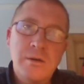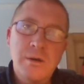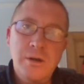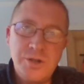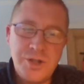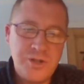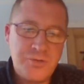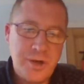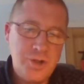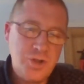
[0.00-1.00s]
lost his
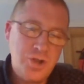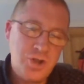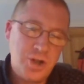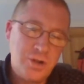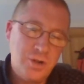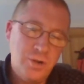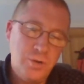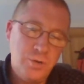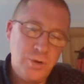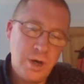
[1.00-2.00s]
friend Ginger,
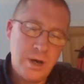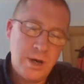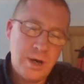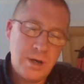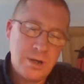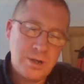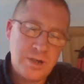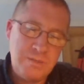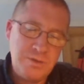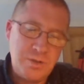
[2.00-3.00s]
who
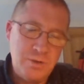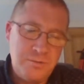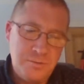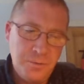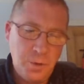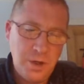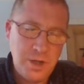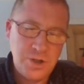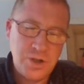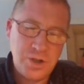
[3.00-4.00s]
seems to have fallen
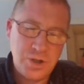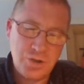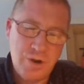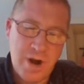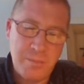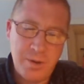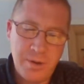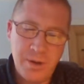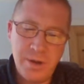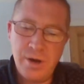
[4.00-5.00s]
into the trap
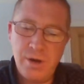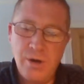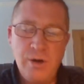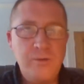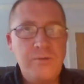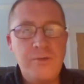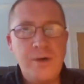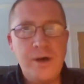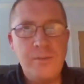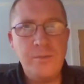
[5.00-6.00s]
of
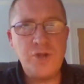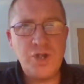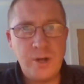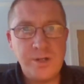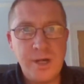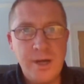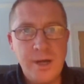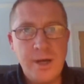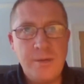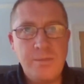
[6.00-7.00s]
Shelter.
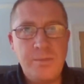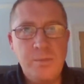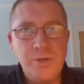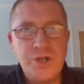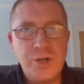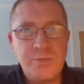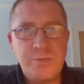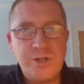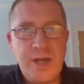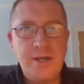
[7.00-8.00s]
Shelter
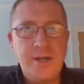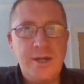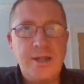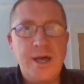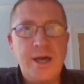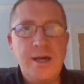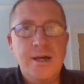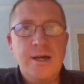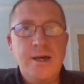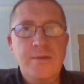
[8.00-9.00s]
pretended that
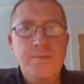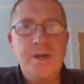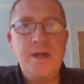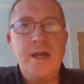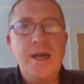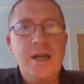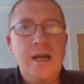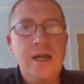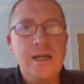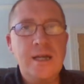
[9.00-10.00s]
he'd hit
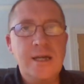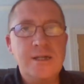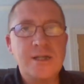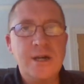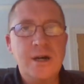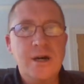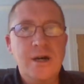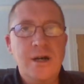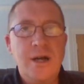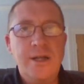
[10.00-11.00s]
Link in his
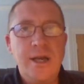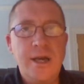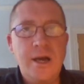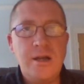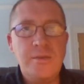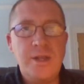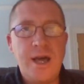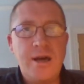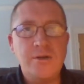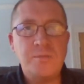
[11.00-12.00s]
car and then he had him in the
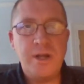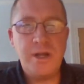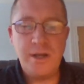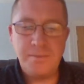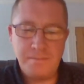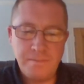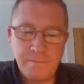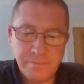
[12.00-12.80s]
house bleeding.